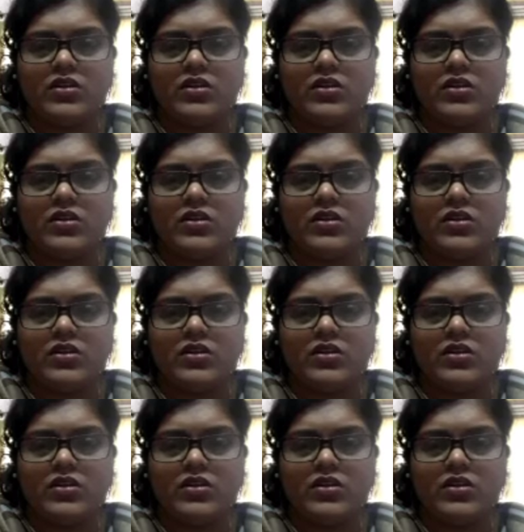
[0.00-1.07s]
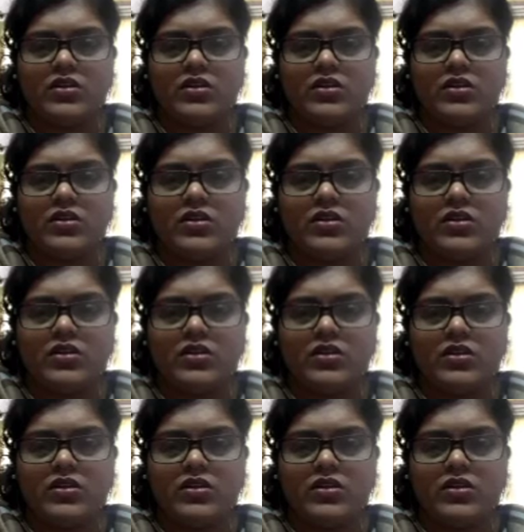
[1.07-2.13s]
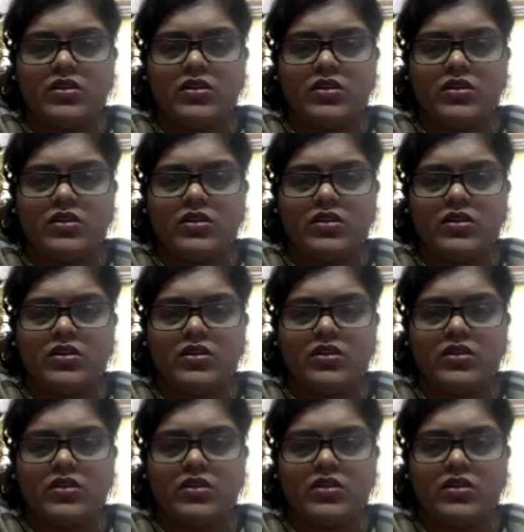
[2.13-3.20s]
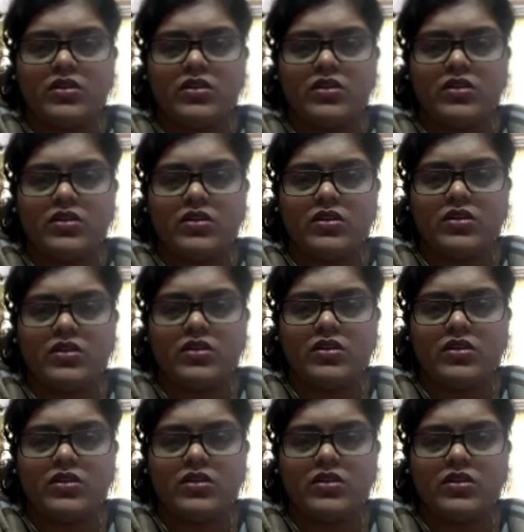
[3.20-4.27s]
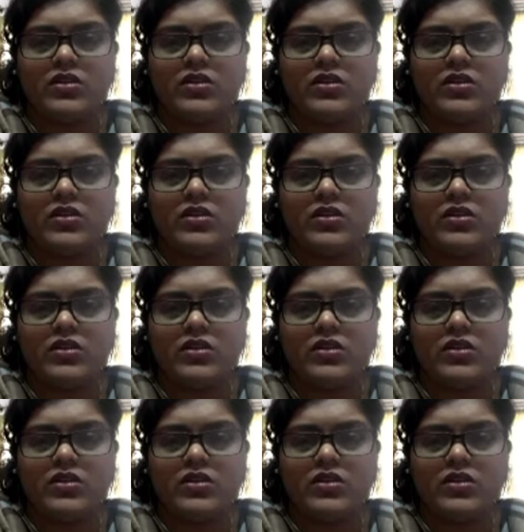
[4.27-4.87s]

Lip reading: Nothing is said.